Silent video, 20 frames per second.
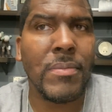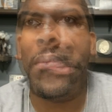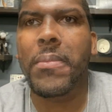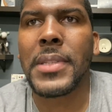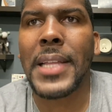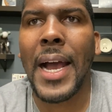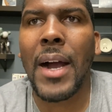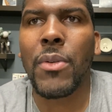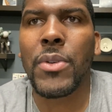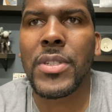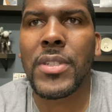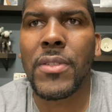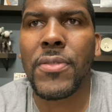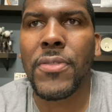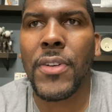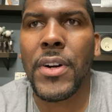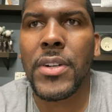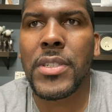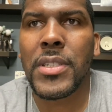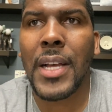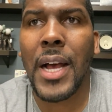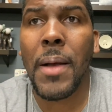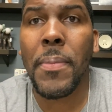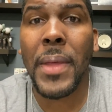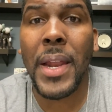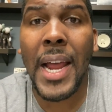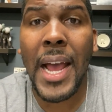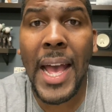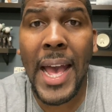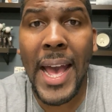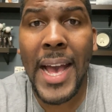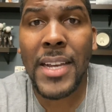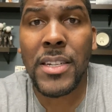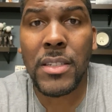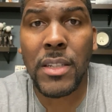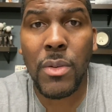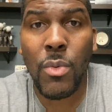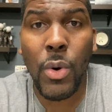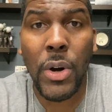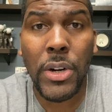That was the first time that I
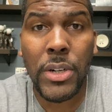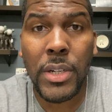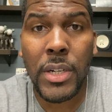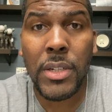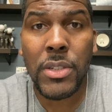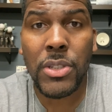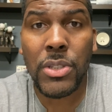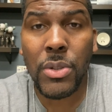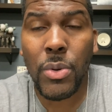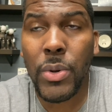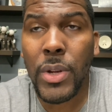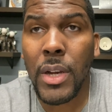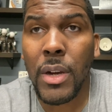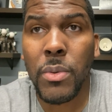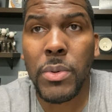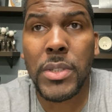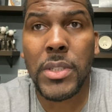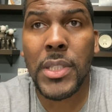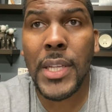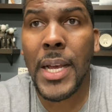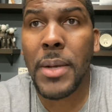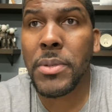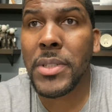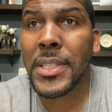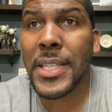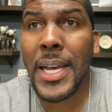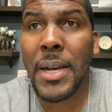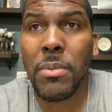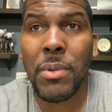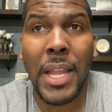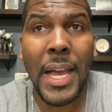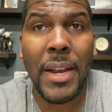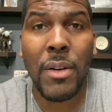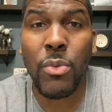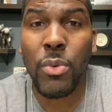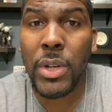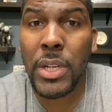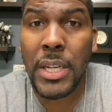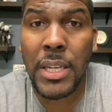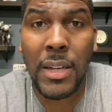actually worked in the studio with Step. Step like
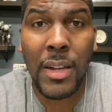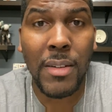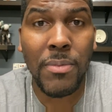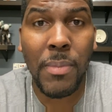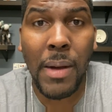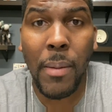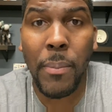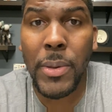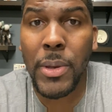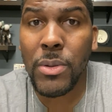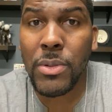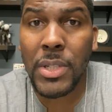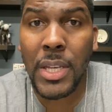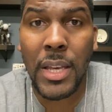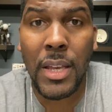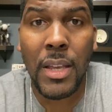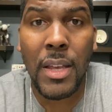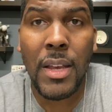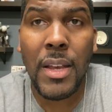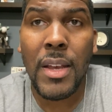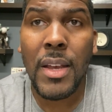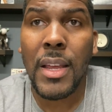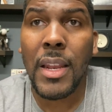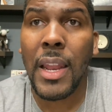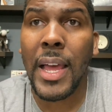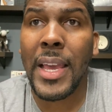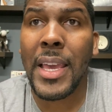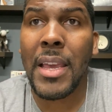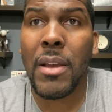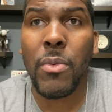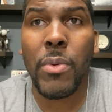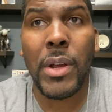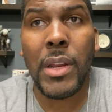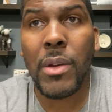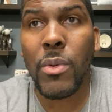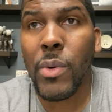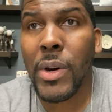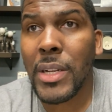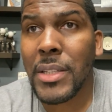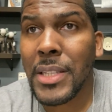really loved my music. Like, he really
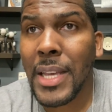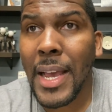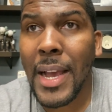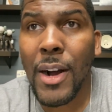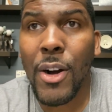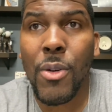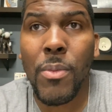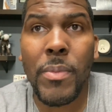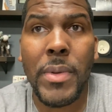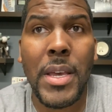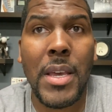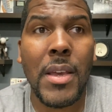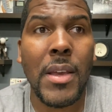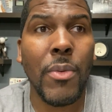wanted to help me.